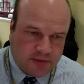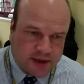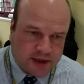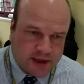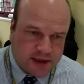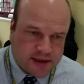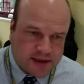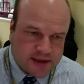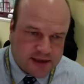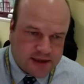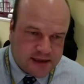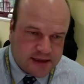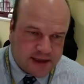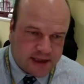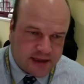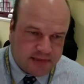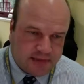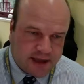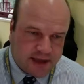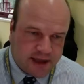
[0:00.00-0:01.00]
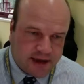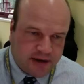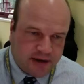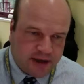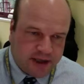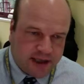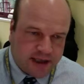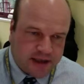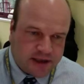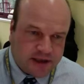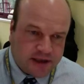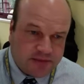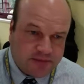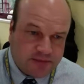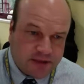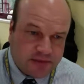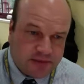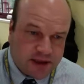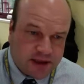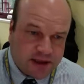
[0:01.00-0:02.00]
we can see that pattern actually
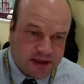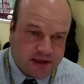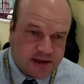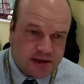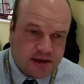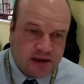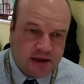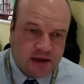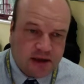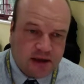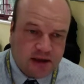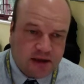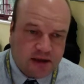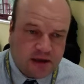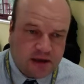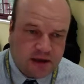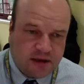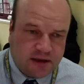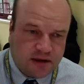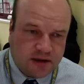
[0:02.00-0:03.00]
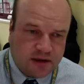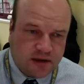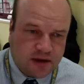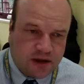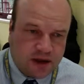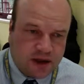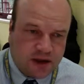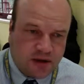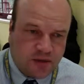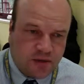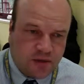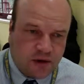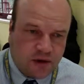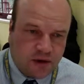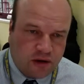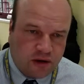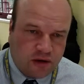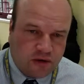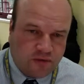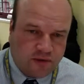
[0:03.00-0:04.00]
mimics on the
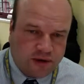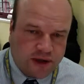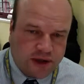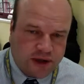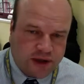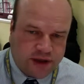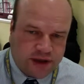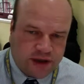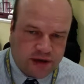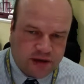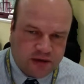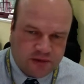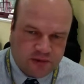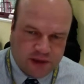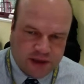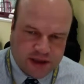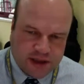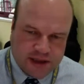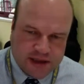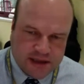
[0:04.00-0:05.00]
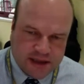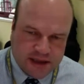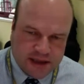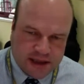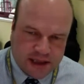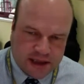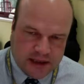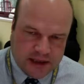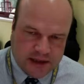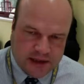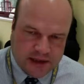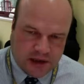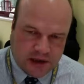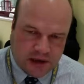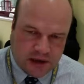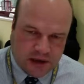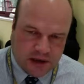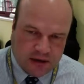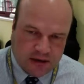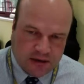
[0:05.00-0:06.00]
wall over here. We can see that there's
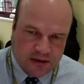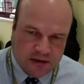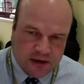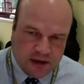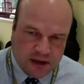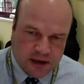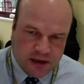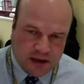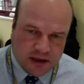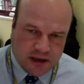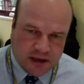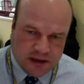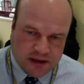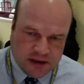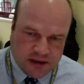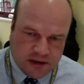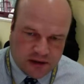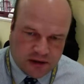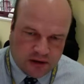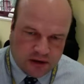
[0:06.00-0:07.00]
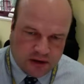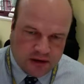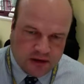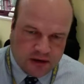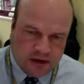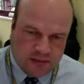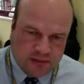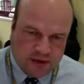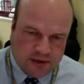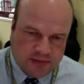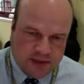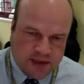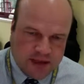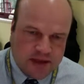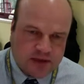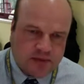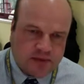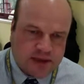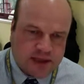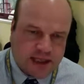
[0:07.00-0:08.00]
art, and this art
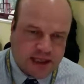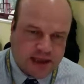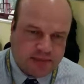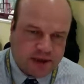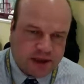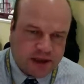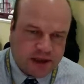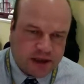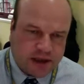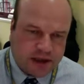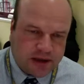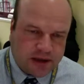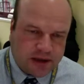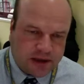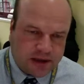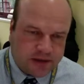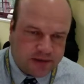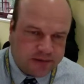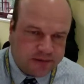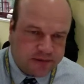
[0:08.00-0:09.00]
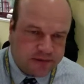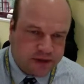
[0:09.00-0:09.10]
complements what's happening in here.